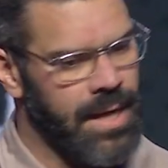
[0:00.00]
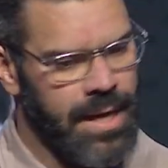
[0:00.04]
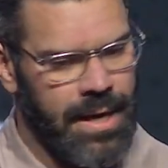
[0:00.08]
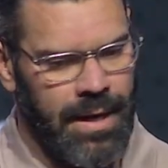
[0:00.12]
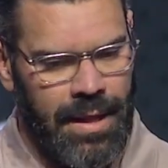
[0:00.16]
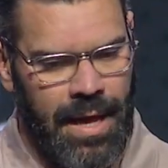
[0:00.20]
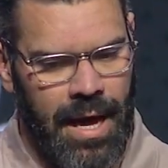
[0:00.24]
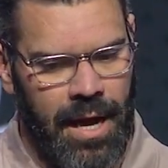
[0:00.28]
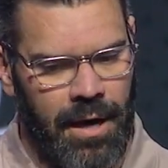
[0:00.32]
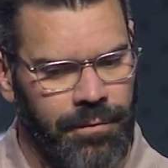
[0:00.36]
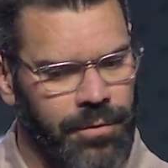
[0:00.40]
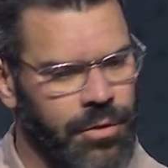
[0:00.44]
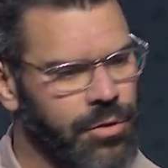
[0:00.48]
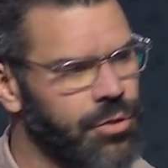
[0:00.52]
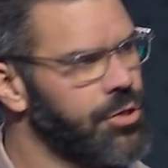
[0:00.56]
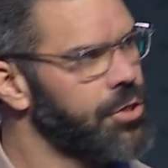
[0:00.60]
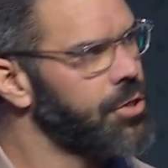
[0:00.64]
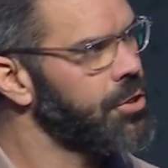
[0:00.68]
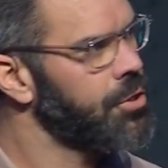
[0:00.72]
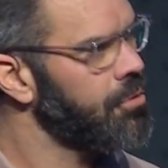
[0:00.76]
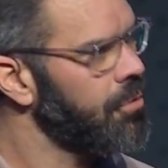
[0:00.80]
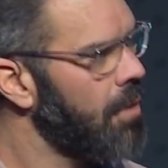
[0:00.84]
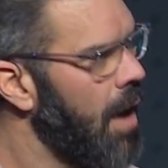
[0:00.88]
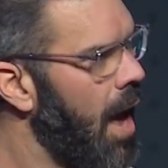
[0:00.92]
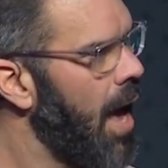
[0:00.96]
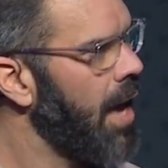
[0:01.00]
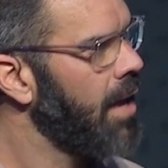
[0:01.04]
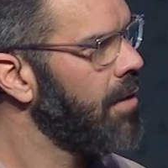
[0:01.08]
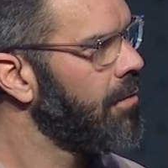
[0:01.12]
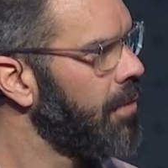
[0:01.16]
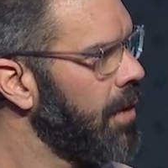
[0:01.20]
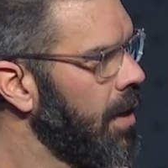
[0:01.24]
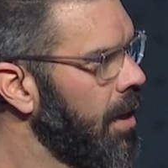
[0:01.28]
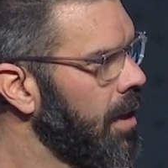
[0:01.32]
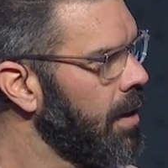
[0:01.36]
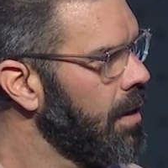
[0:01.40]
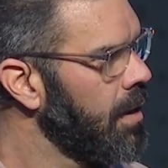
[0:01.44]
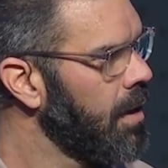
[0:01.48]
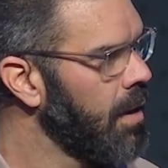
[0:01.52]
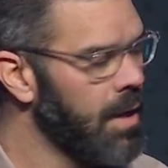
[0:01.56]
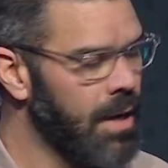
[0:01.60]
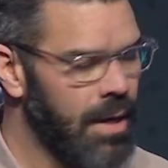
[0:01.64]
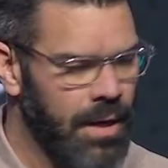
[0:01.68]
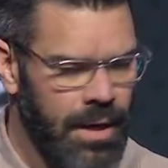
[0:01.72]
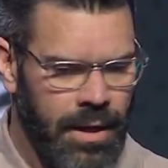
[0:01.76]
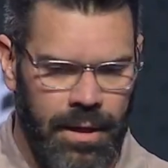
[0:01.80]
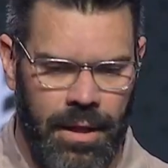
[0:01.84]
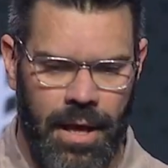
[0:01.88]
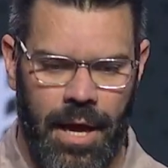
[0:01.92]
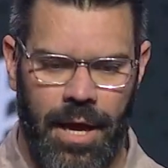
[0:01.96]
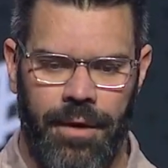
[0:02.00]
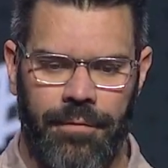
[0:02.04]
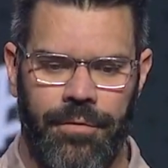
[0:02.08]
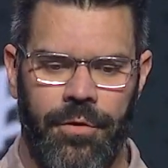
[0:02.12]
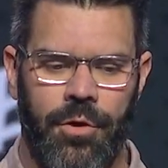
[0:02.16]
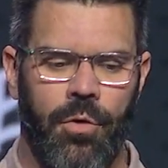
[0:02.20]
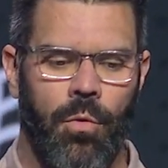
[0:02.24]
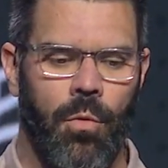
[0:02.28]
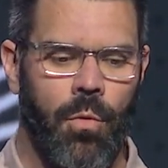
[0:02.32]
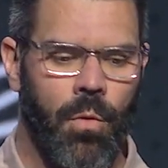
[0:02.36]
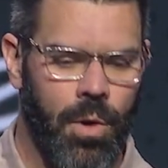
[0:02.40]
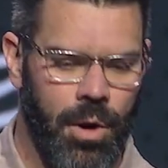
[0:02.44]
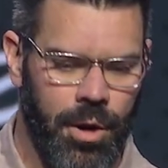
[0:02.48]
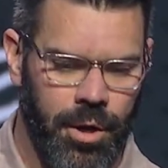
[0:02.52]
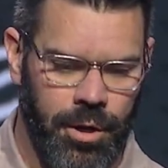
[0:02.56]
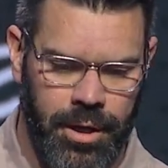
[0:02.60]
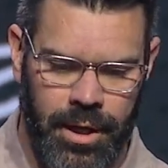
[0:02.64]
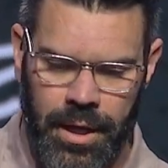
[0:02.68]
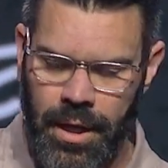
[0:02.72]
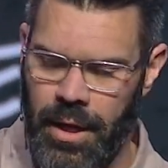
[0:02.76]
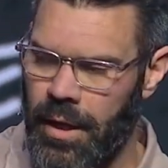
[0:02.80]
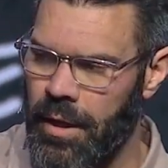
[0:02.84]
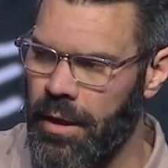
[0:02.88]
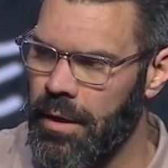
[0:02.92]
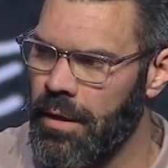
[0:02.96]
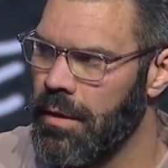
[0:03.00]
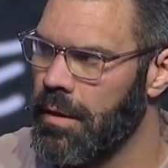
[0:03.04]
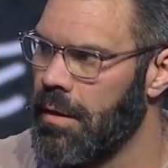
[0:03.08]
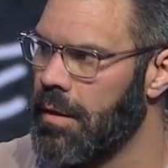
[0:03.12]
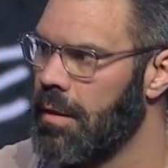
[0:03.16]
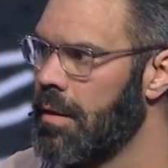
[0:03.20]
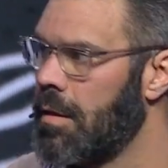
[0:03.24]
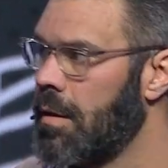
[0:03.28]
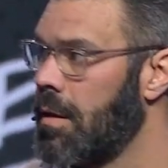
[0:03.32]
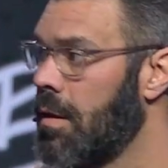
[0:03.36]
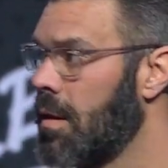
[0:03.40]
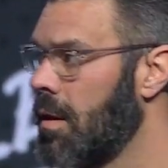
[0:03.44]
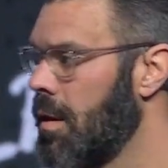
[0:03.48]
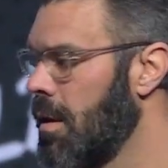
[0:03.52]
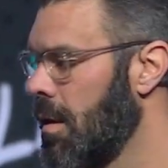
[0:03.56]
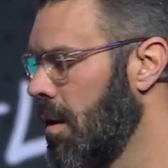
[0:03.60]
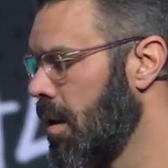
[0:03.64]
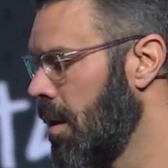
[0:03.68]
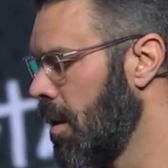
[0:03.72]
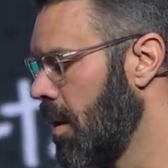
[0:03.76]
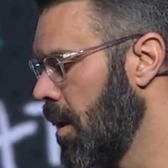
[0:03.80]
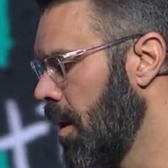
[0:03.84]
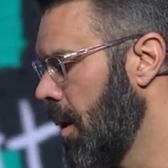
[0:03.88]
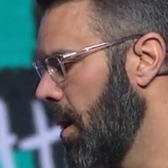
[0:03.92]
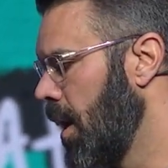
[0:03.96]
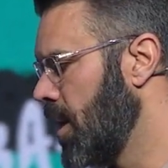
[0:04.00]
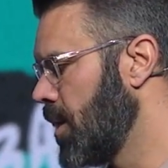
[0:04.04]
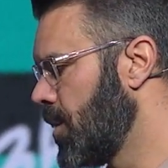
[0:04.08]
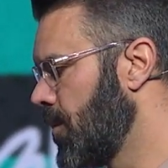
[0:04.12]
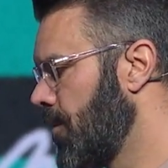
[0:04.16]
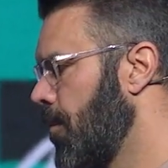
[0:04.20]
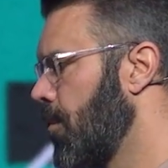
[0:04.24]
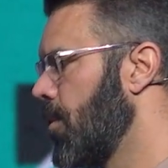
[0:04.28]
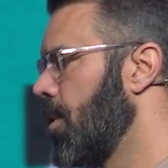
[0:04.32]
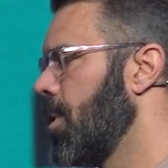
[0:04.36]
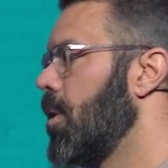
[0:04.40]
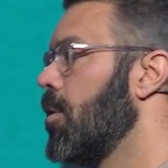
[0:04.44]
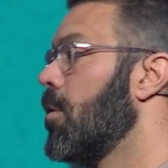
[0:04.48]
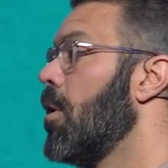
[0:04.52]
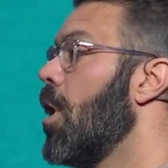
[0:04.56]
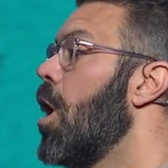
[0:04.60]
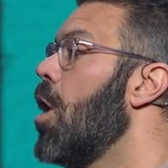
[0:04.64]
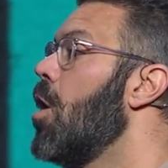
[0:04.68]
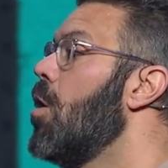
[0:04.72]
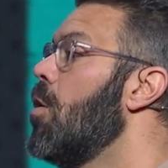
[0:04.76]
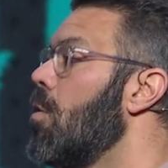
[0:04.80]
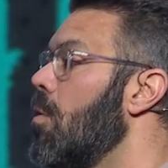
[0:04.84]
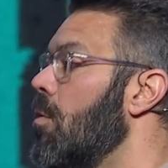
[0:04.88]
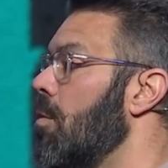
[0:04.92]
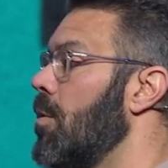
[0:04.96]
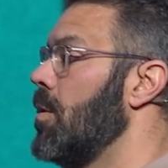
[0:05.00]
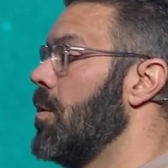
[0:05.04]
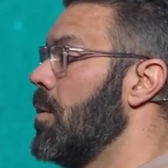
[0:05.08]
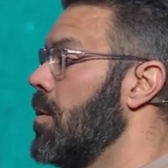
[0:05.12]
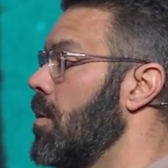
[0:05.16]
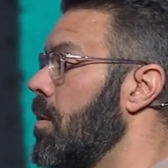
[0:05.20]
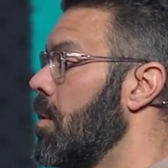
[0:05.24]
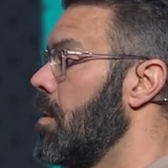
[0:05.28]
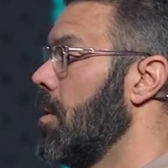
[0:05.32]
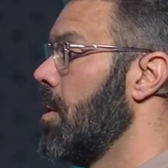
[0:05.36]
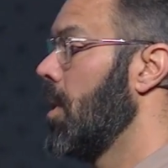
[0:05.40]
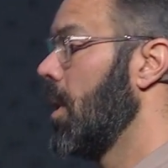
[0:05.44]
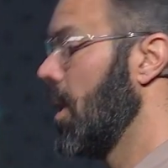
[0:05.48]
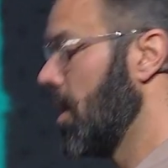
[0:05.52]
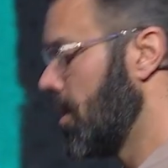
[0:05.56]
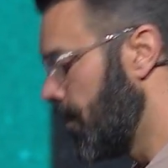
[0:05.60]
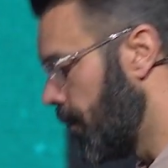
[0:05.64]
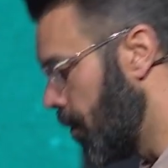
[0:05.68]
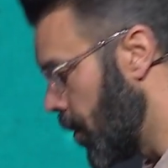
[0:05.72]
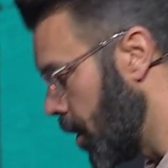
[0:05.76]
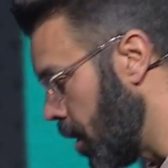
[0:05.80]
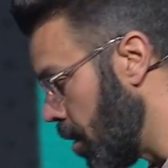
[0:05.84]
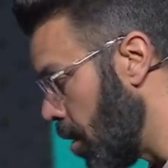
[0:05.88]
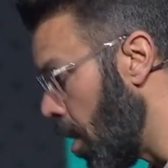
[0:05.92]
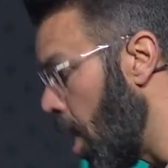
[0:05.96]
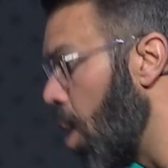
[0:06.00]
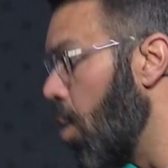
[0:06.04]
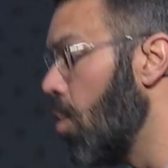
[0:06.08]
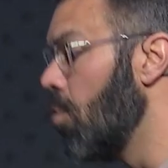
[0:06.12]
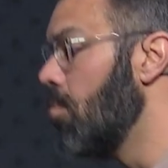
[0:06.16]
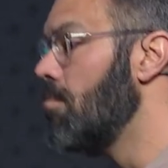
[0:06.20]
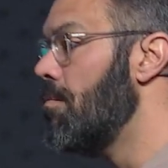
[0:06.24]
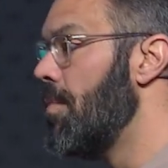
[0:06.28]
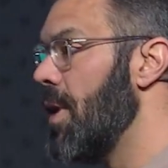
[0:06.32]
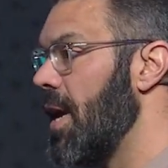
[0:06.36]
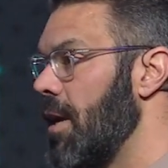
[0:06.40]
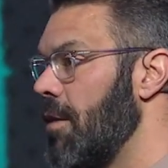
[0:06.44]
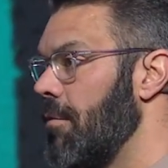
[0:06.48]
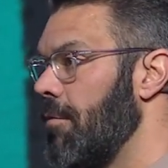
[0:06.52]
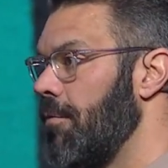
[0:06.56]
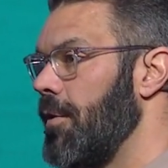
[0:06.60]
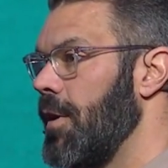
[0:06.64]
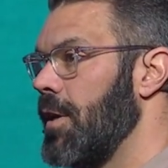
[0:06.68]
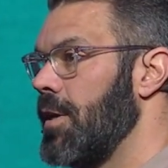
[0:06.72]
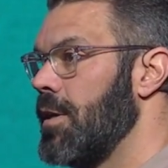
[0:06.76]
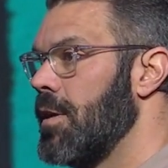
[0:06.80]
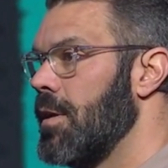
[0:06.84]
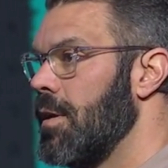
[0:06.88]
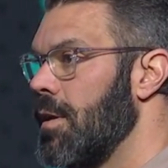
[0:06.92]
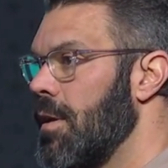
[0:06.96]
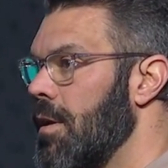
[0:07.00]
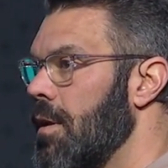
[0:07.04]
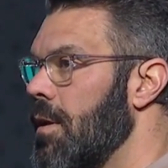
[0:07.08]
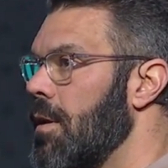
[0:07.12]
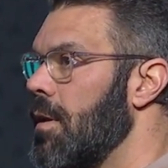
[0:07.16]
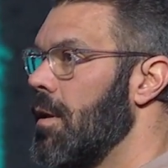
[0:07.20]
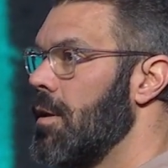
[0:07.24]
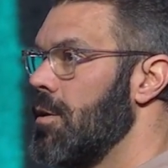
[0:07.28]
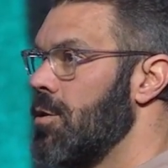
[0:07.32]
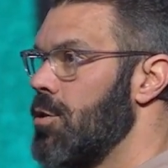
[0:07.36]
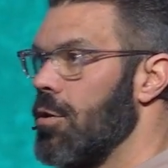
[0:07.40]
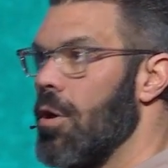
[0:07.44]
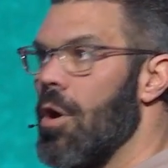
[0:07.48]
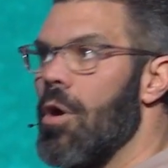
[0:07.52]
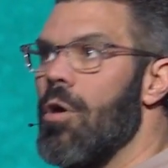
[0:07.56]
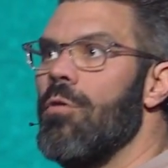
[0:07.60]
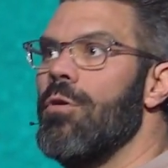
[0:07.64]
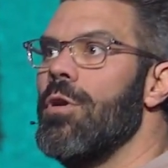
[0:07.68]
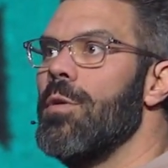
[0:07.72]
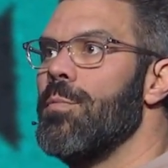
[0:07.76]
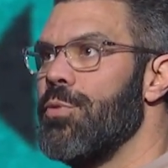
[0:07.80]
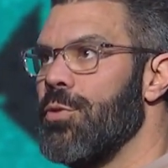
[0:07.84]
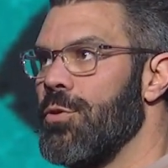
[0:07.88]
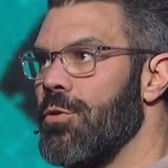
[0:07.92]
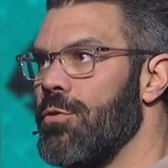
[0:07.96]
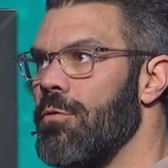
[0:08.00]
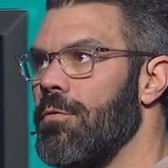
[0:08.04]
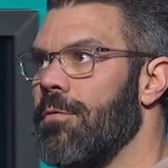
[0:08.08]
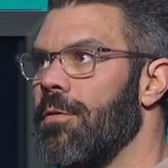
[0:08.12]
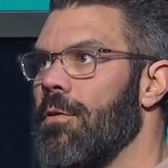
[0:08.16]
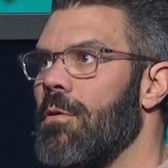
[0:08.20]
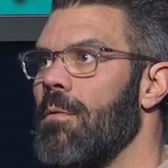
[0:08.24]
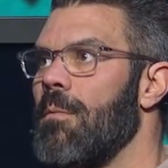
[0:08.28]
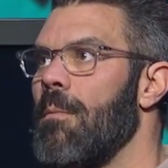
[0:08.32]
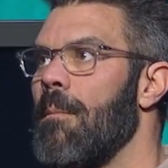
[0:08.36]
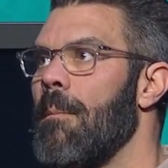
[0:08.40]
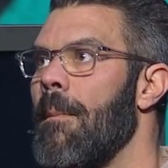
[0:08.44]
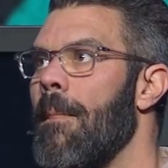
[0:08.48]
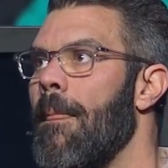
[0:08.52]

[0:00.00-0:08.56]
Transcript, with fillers: that a lot of your striving, a lot of your working is for your own. It's for your own benefit, it's your own approval.